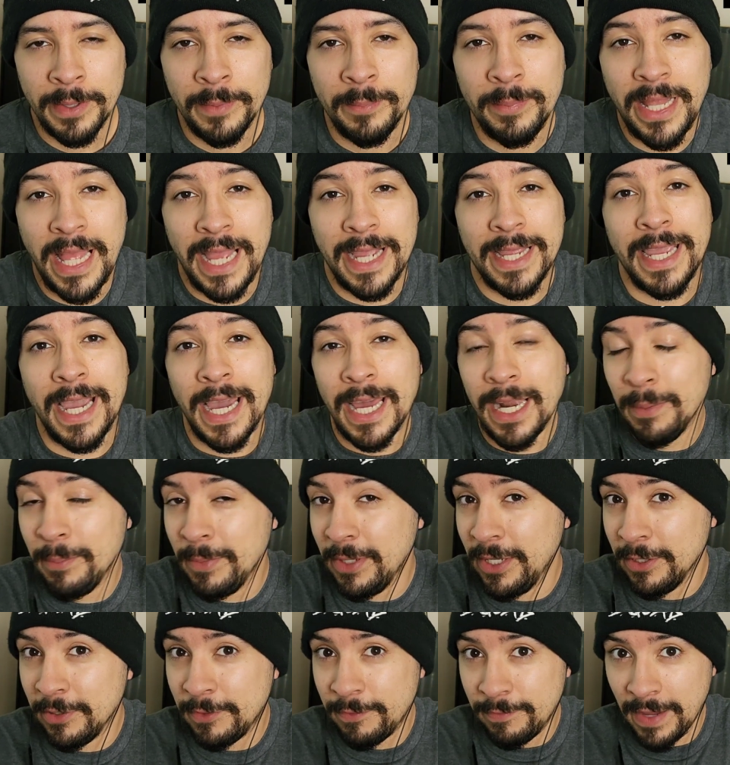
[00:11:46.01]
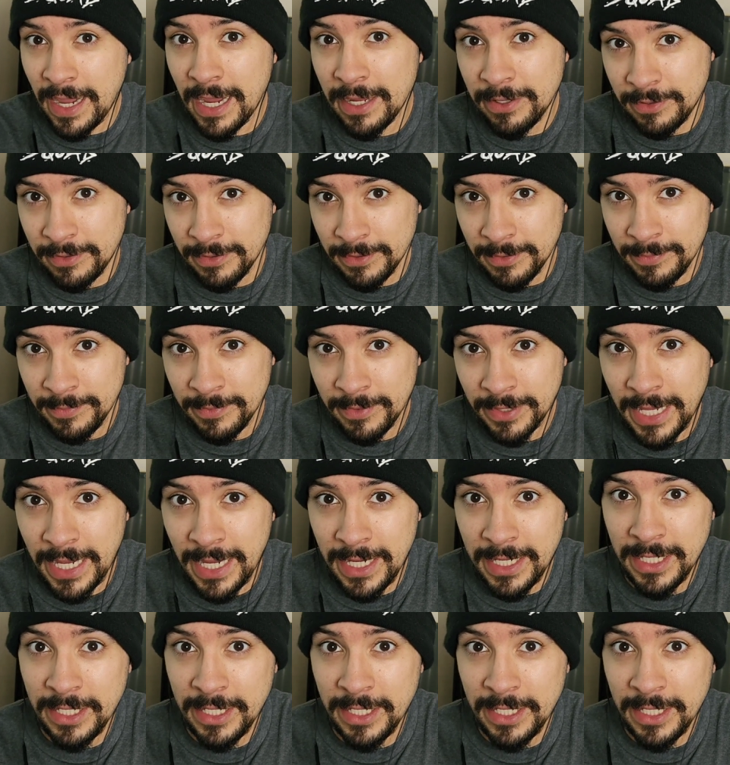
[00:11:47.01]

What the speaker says: Black Adam is faster. Okay,